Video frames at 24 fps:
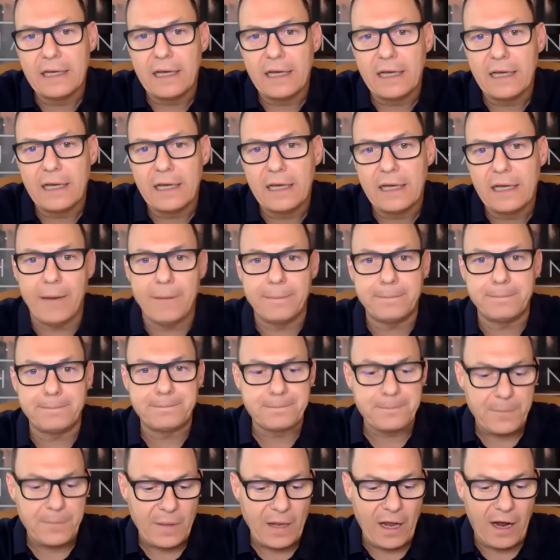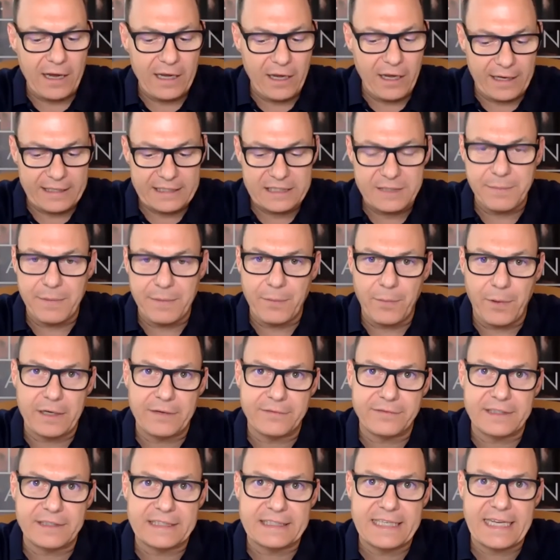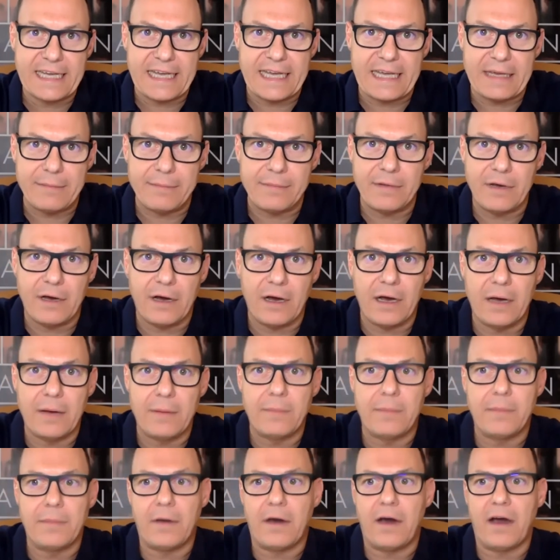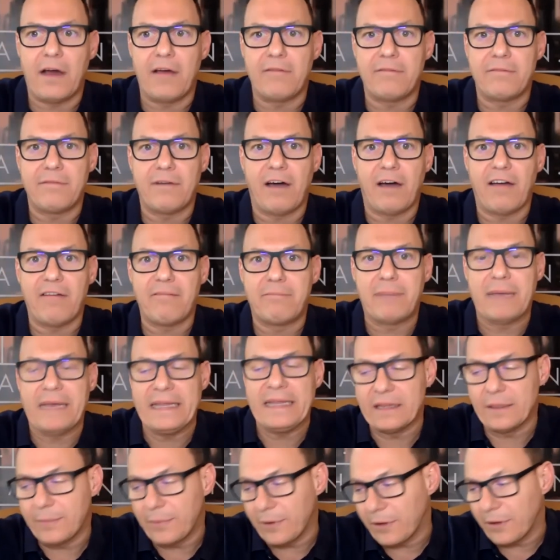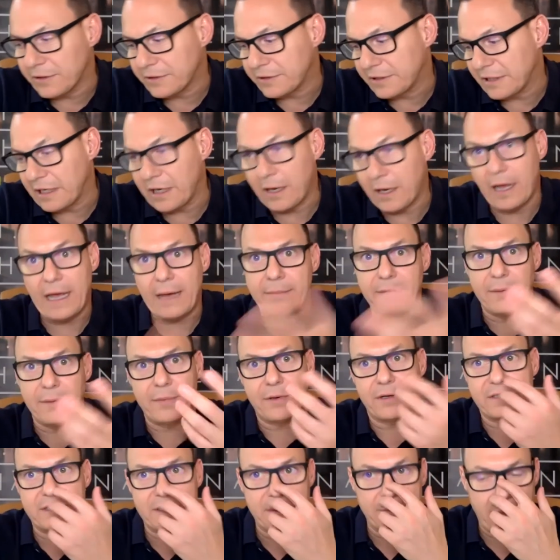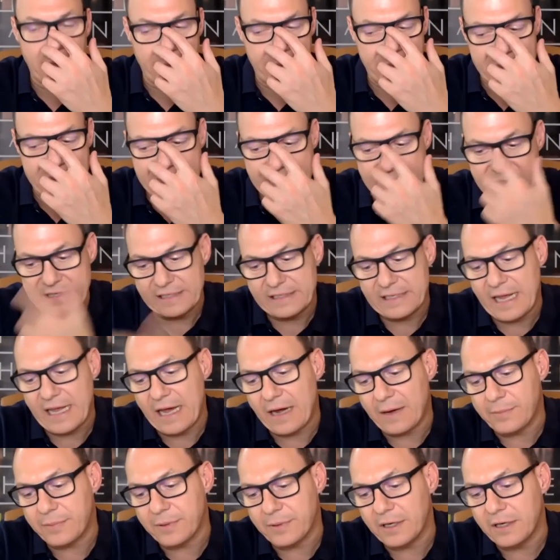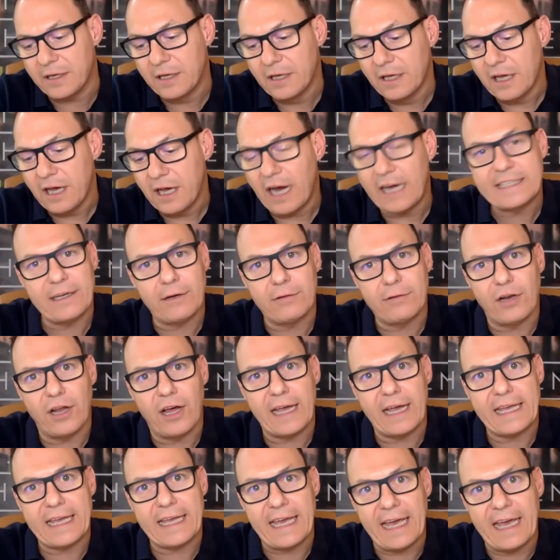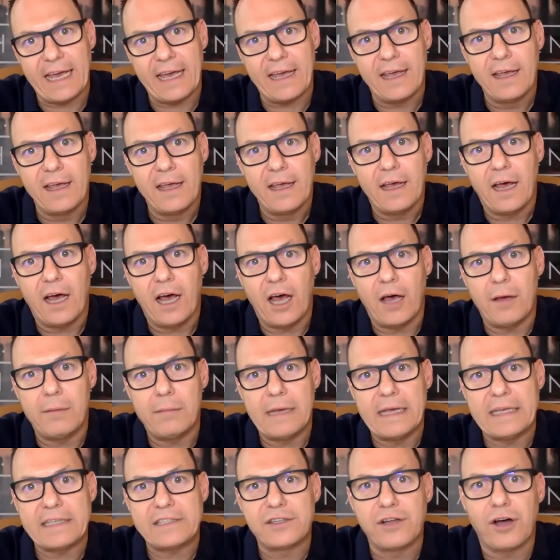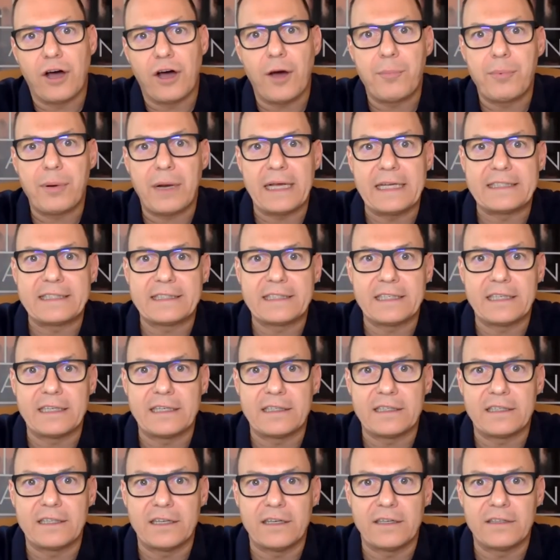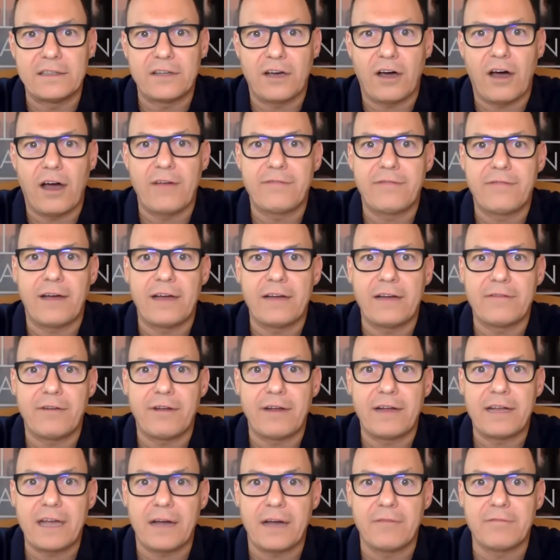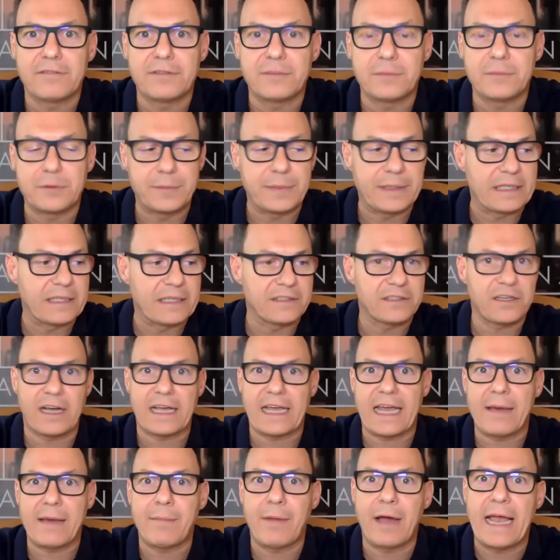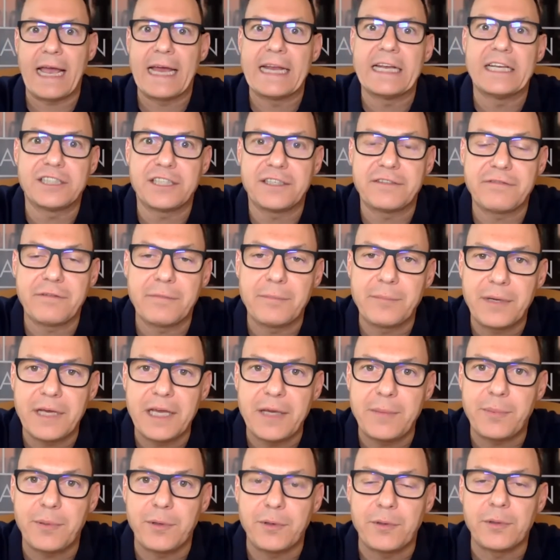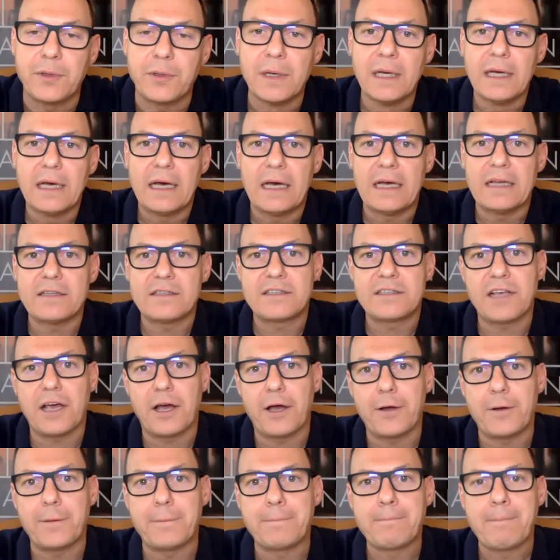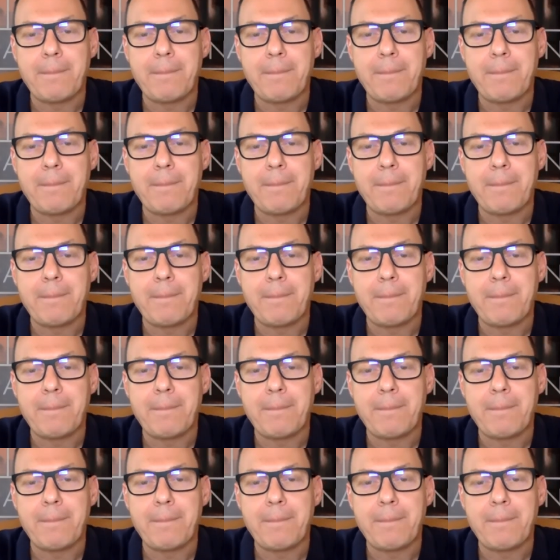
I like to be one of the team. I've been the boss, and I am the boss in my businesses now, but I don't like it. It's not a place that I find very comfortable, because I get my energy from people. And so